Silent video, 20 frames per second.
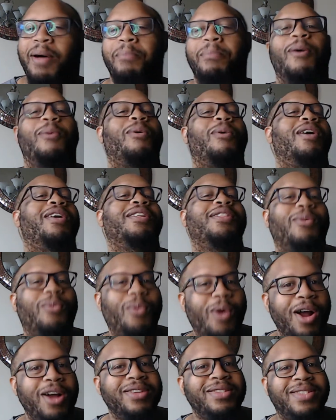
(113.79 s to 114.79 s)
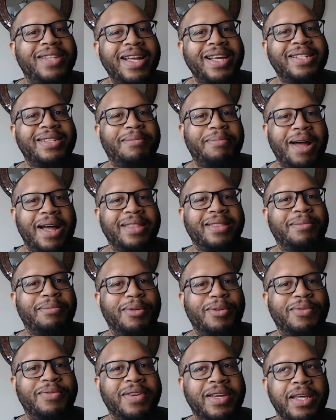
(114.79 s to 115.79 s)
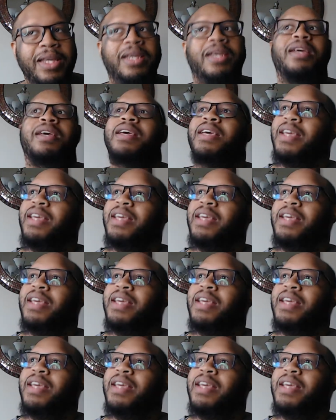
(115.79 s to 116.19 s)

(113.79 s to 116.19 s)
But one of the worst things about the movie